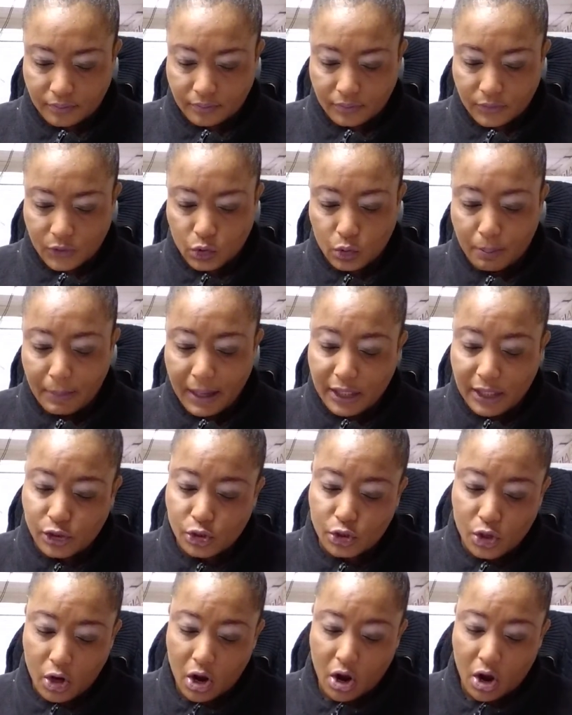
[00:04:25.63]
So make
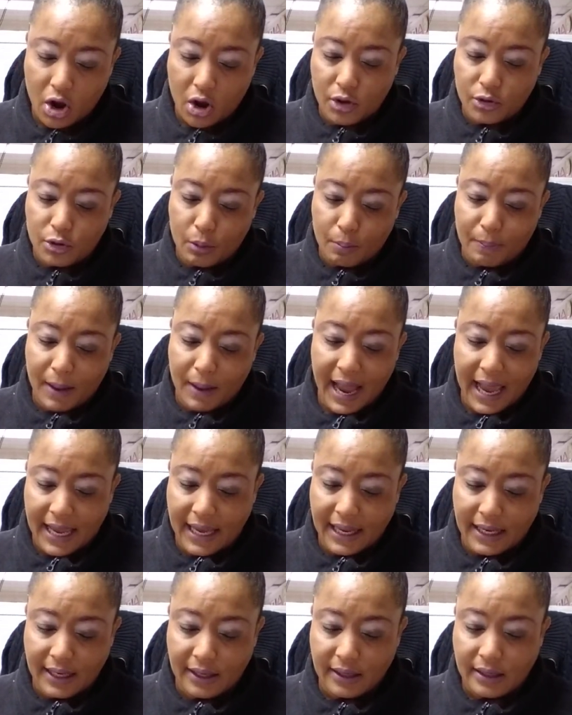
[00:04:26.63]
sure you
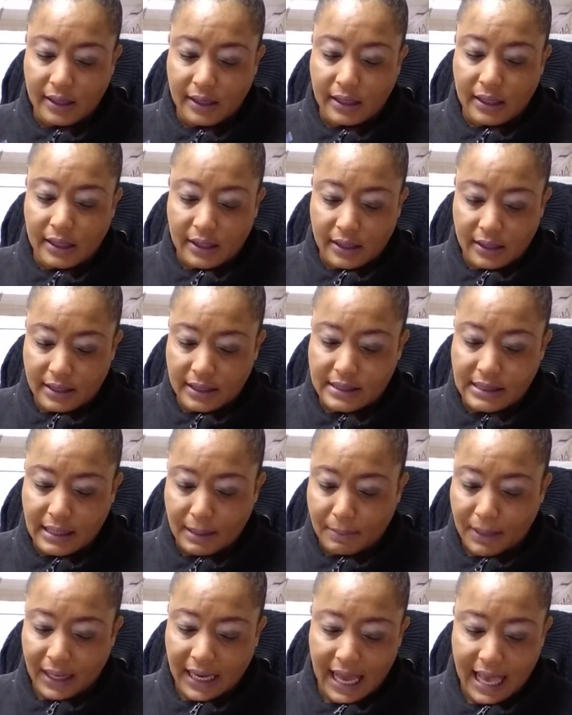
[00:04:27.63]
buy the
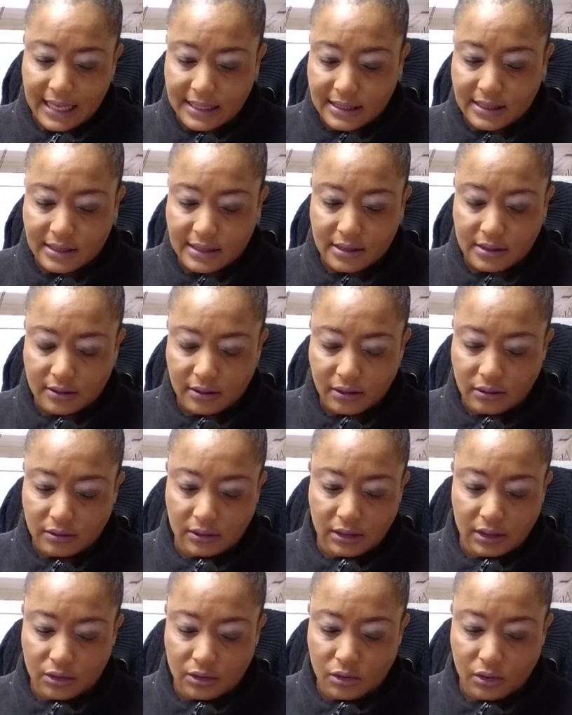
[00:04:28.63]
same class.
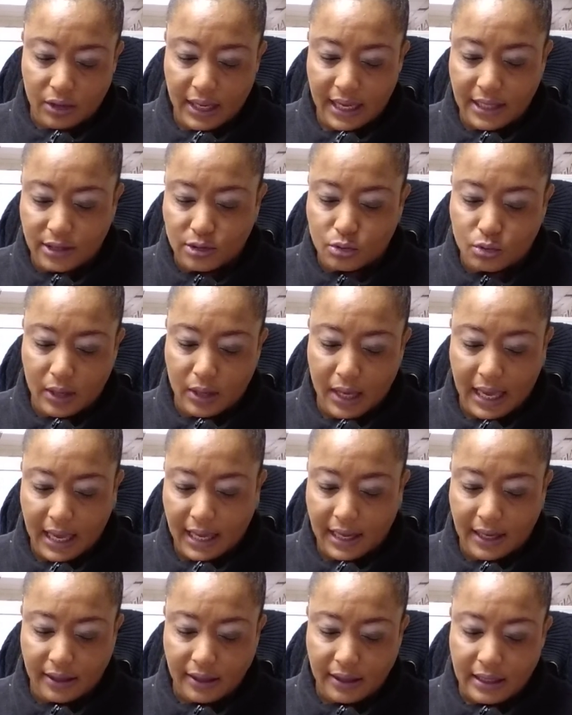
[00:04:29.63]
You know, A to
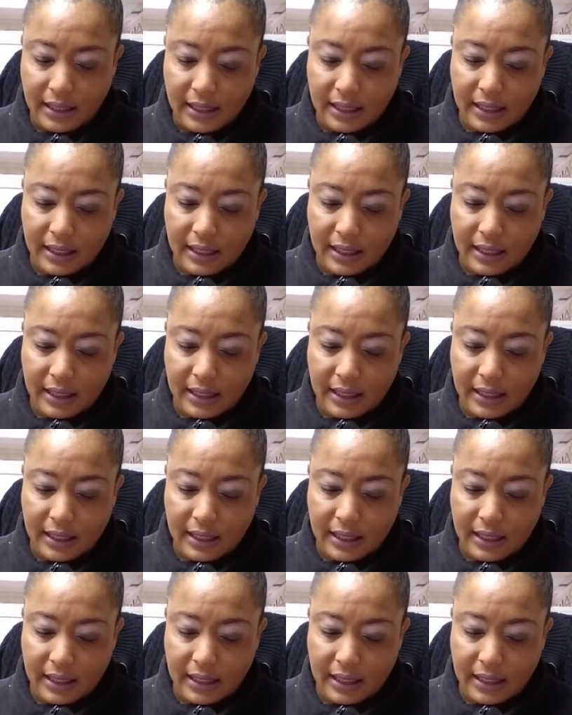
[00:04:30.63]
A.